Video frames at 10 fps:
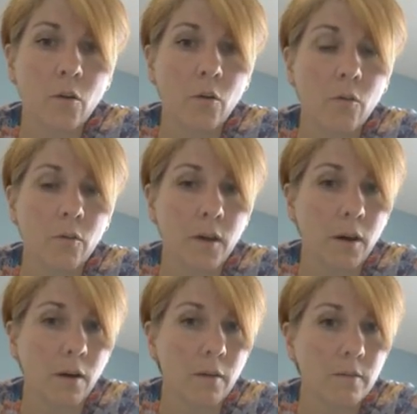over
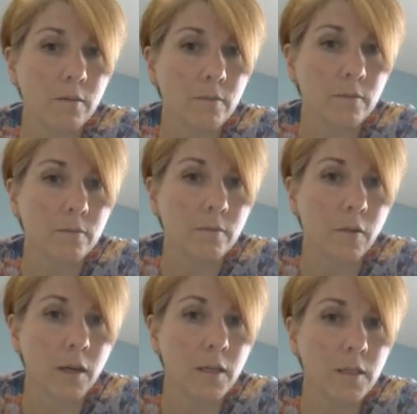here,
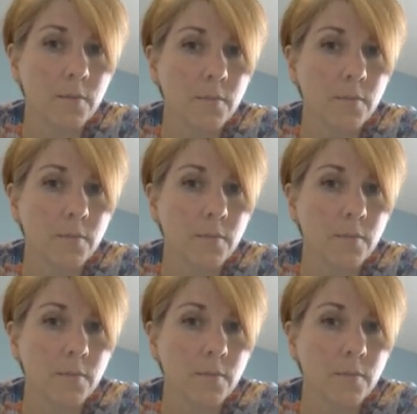right?